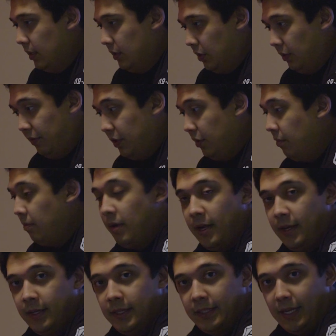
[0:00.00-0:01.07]
So if you don't
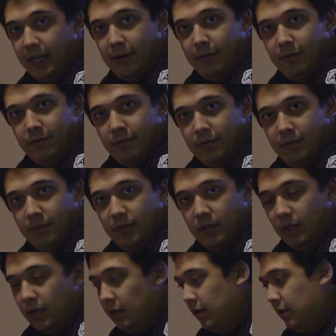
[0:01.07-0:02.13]
mind the sound
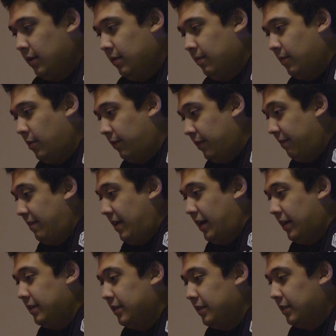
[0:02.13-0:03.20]
um, of the
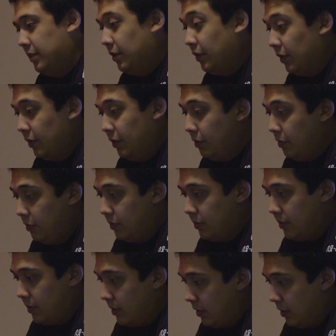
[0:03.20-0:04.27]
fans, you could
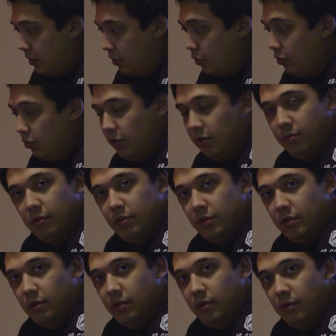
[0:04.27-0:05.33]
use the cooler
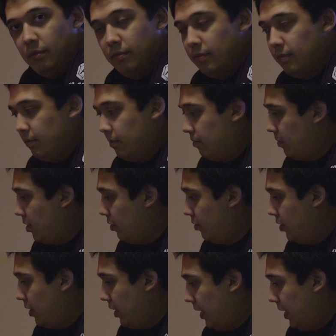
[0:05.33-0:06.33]
booster mode,